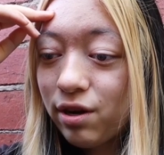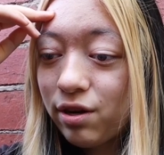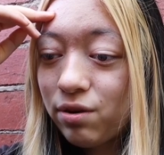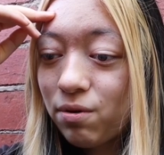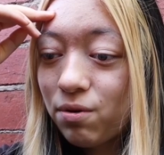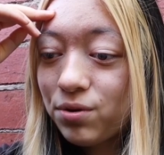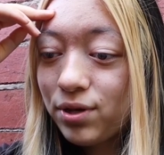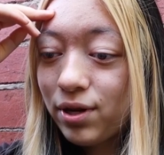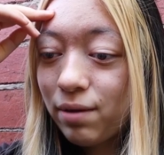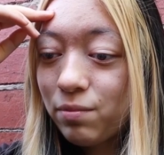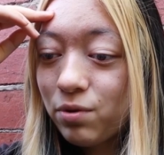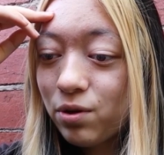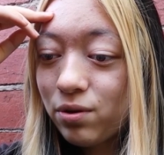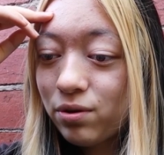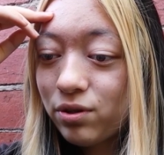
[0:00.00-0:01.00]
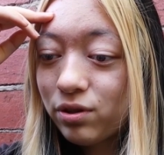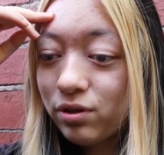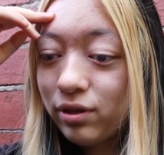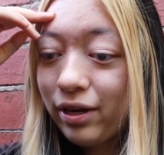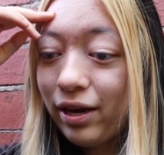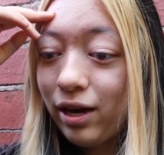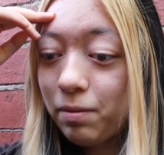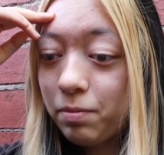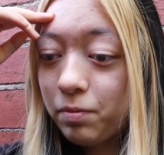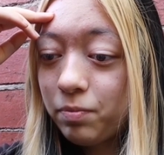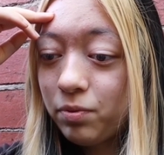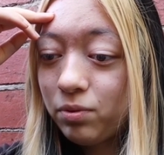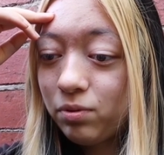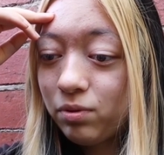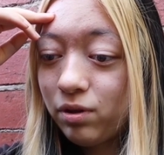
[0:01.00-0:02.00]
I know that I'm not
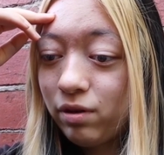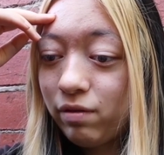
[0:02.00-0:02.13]
capable